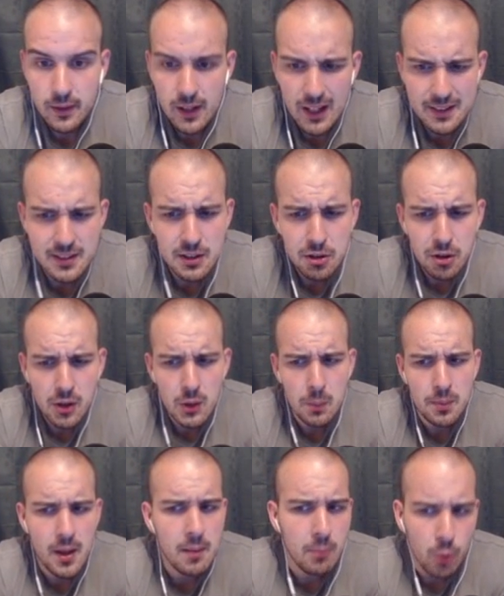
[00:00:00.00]
I think you can
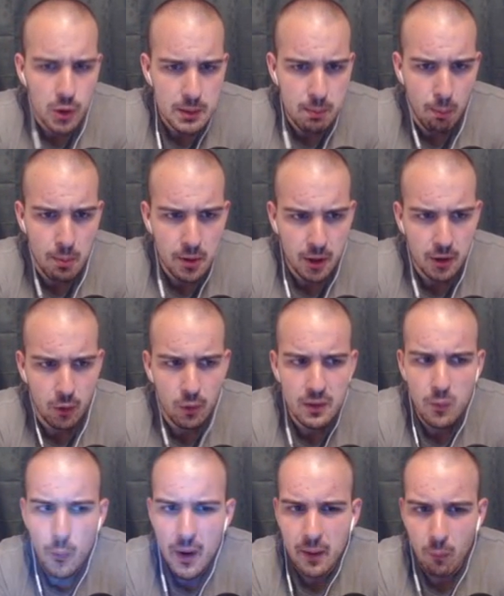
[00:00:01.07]
obtain multiple, but you can only
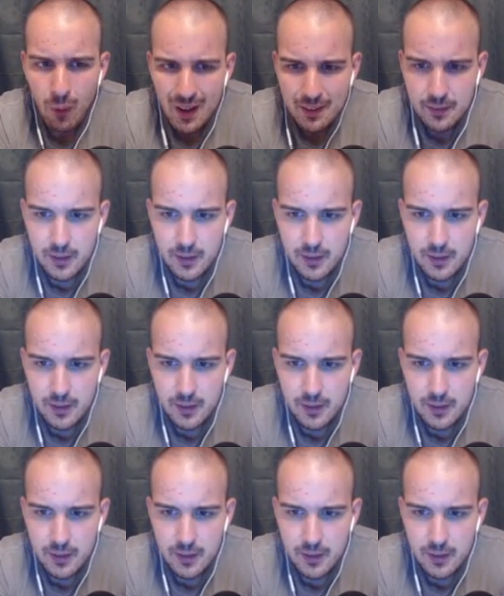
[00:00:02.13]
wear one.